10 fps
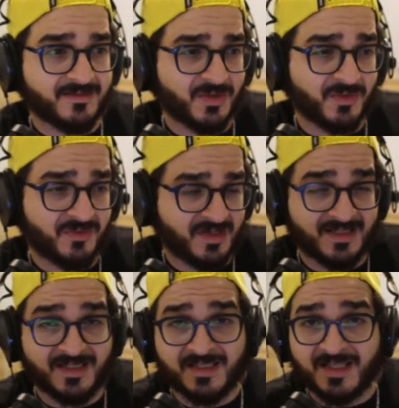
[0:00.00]
is
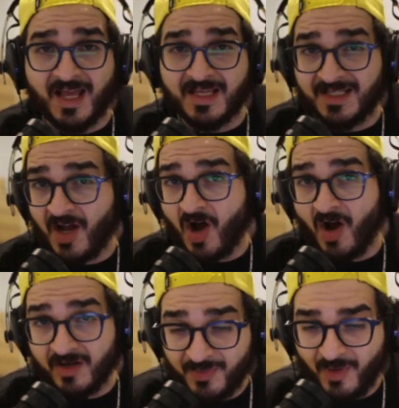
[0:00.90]
it is it a
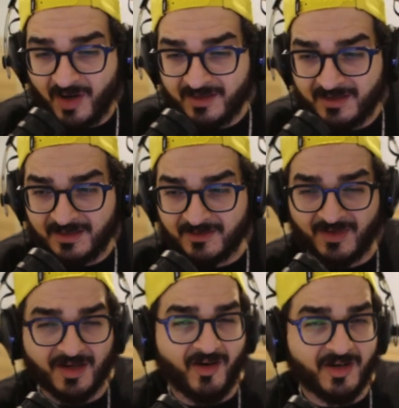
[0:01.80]
honeypot? Right,
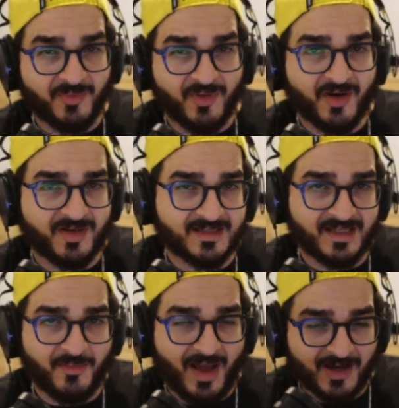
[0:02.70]
a honeypot is a
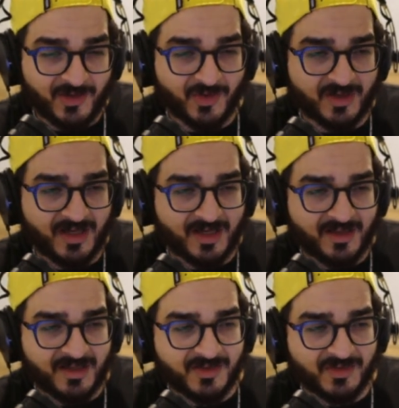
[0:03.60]
backdoor kind of
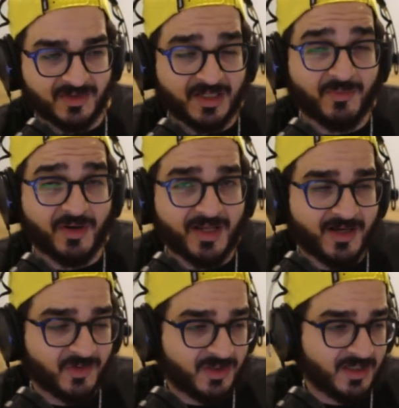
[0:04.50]
thing to leak money
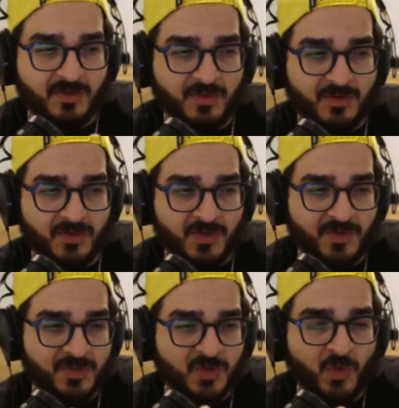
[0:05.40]
out.
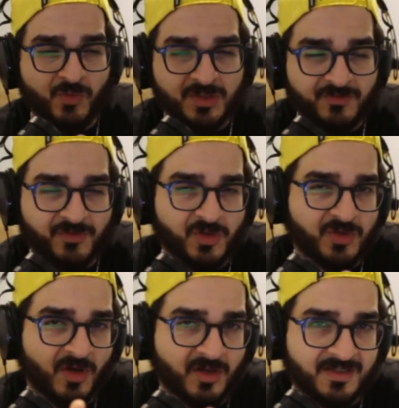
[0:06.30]
There's no reason for you
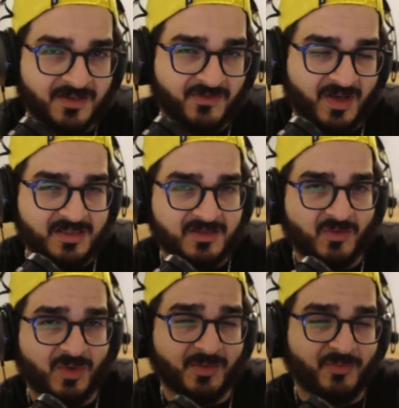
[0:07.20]
not to invest
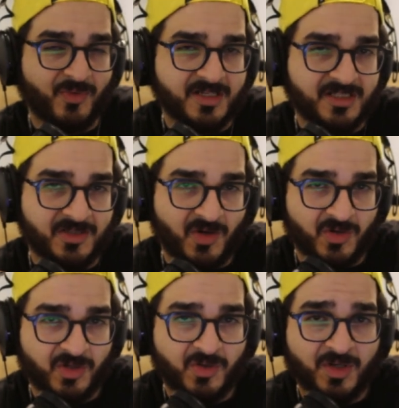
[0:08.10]
when the prices are
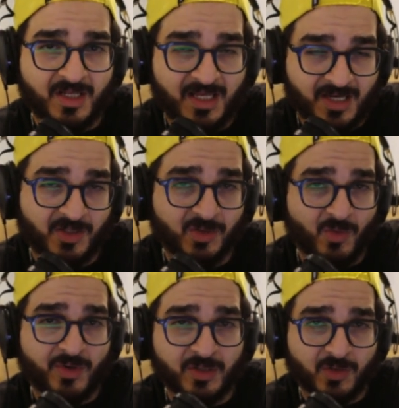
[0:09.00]
good, getting
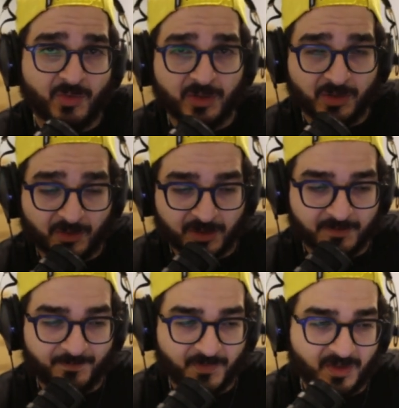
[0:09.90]
lower and lower and lower.
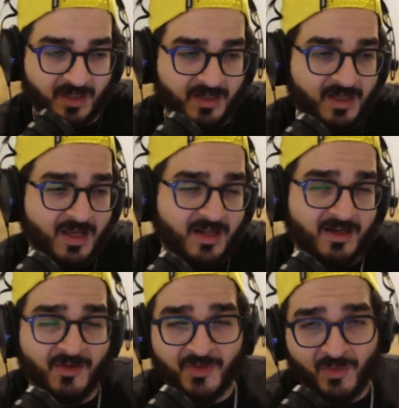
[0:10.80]
Okay,
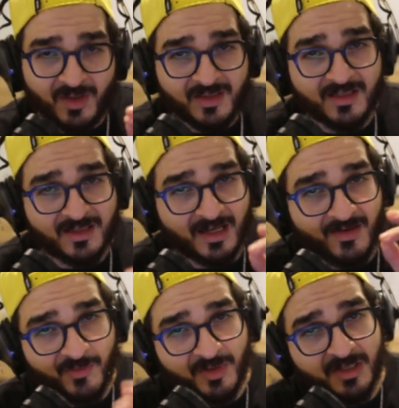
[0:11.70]
now the one thing that
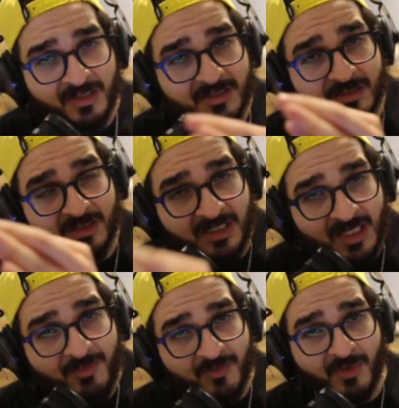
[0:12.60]
everybody needs to
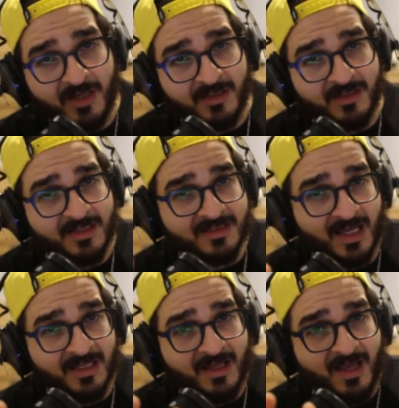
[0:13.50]
keep in mind is that
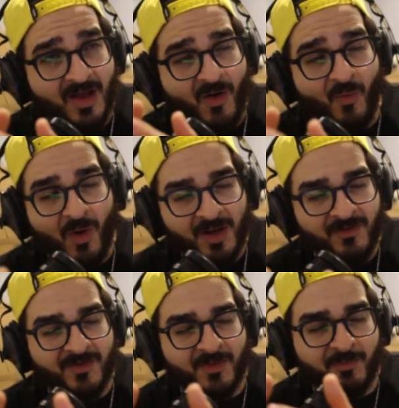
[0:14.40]
one of
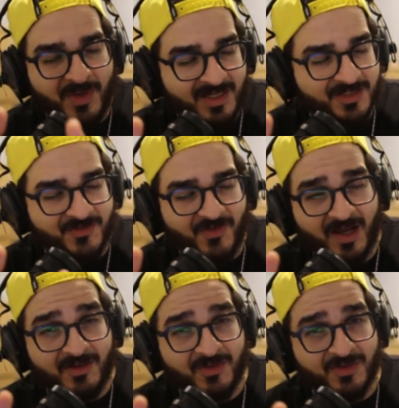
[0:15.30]
the biggest
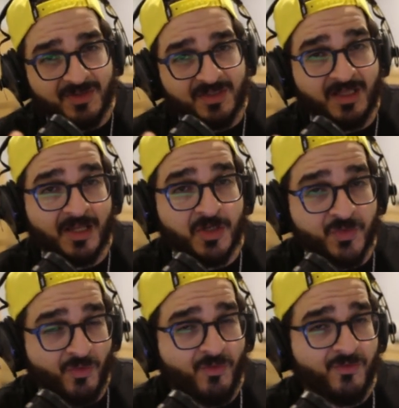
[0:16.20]
factors that
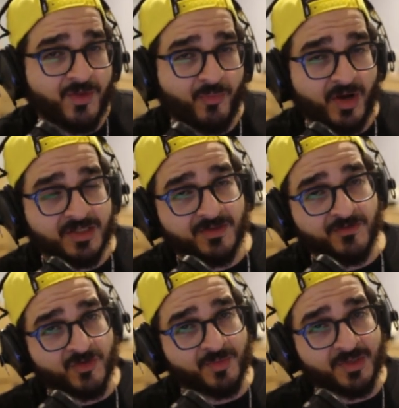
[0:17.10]
drove the price of
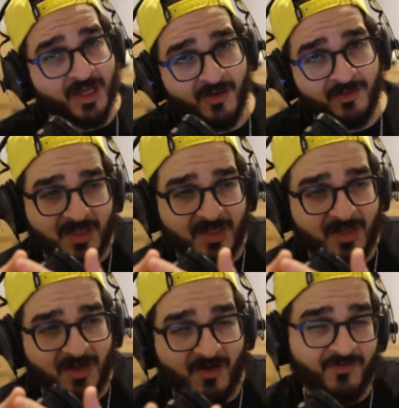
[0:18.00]
Drip down
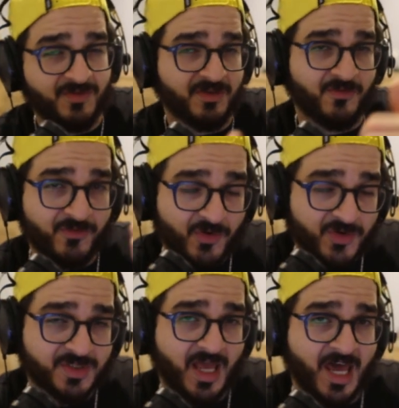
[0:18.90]
of the
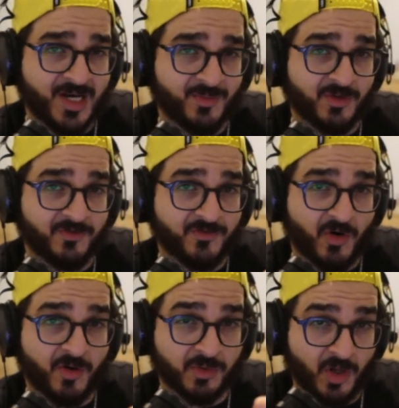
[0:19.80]
first Animal
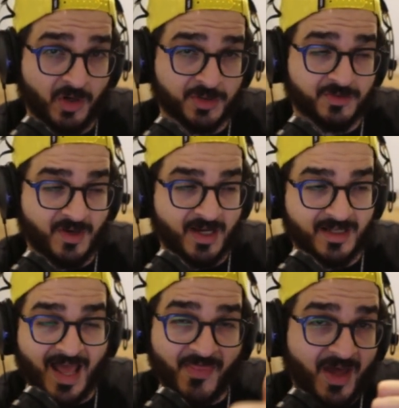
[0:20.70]
Farm launch, right?
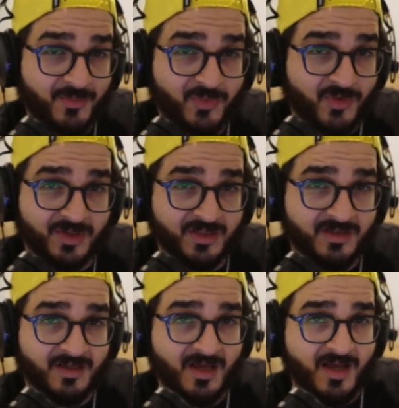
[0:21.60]
At that point,
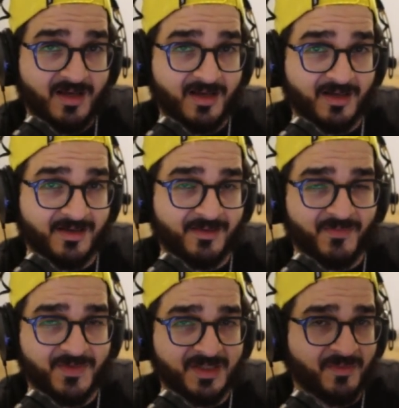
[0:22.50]
uh,
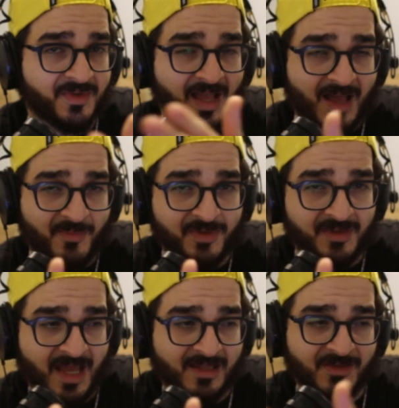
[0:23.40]
something happened. They
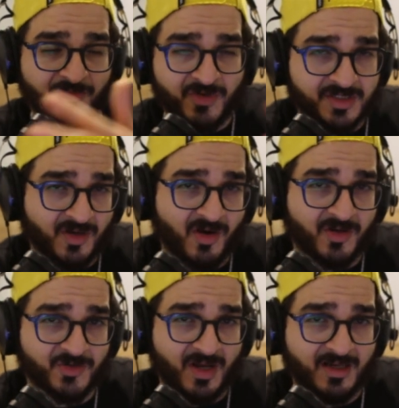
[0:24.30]
had to freeze the
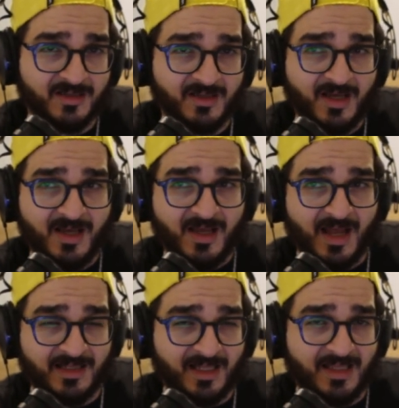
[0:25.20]
contract,
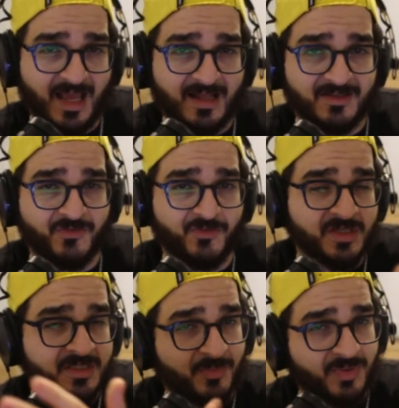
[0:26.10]
and then they had to freeze
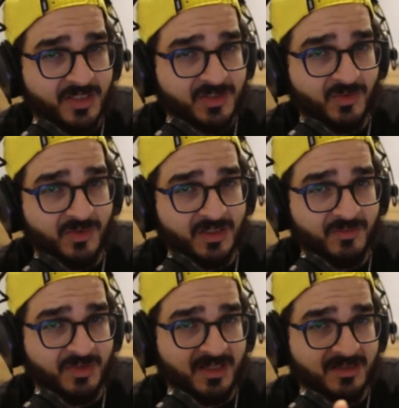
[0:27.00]
the pig's token
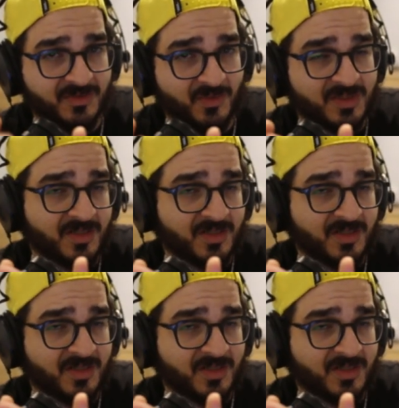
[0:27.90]
because it wasn't on a